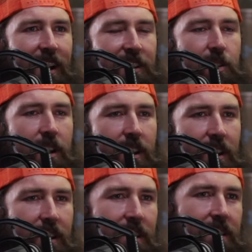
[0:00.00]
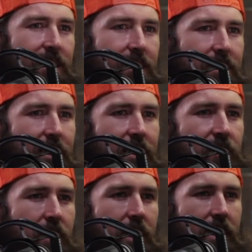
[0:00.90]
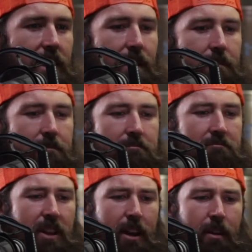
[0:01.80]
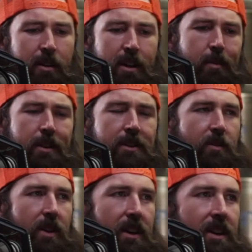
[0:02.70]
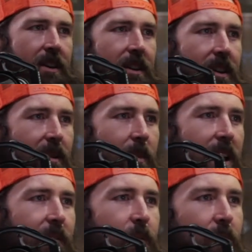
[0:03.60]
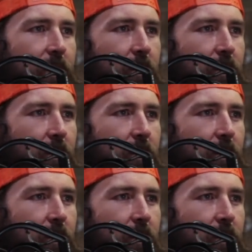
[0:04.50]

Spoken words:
I try to get, a couple days a week, back and forth,